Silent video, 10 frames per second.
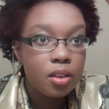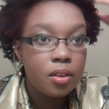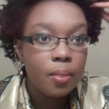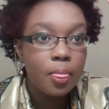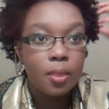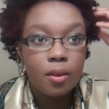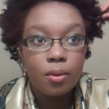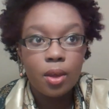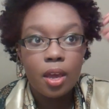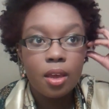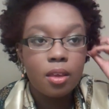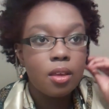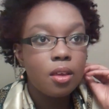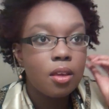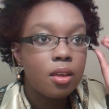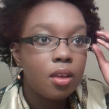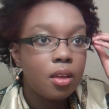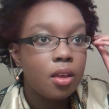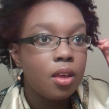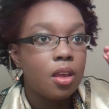Okay.
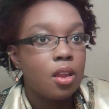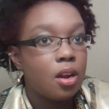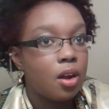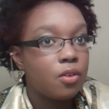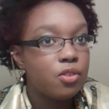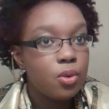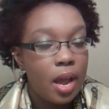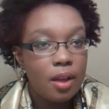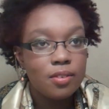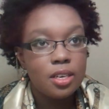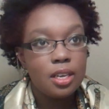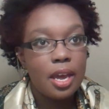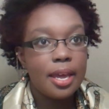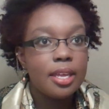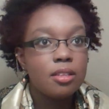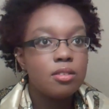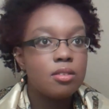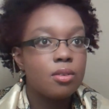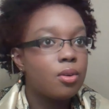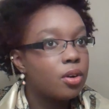Now if you have any ends
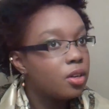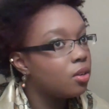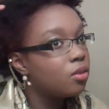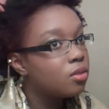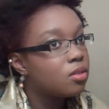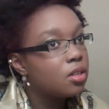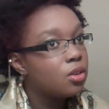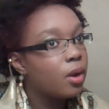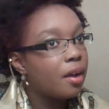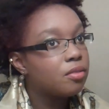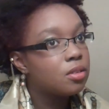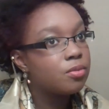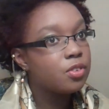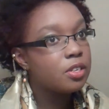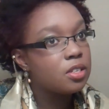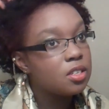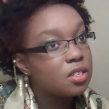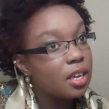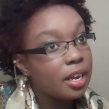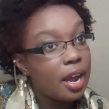or you see you have some frizzies,
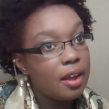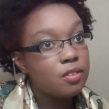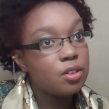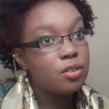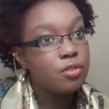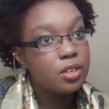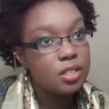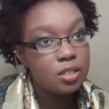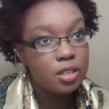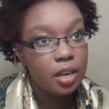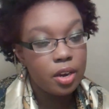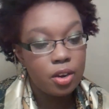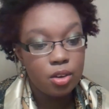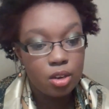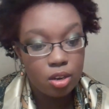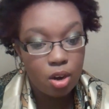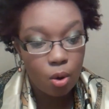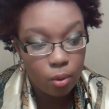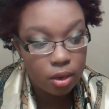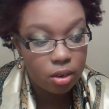like I have little frizzies here, you can
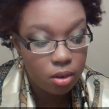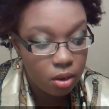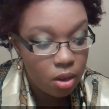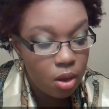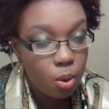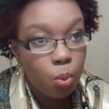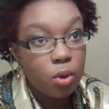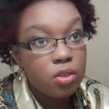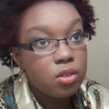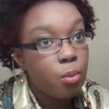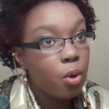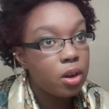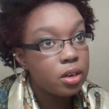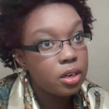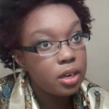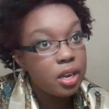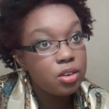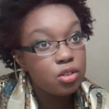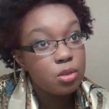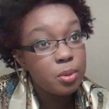go in with some water and
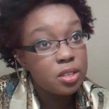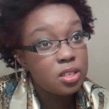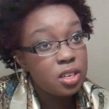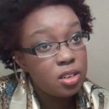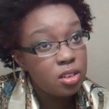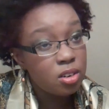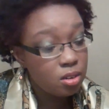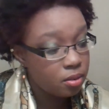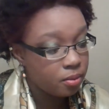you spritz it a little,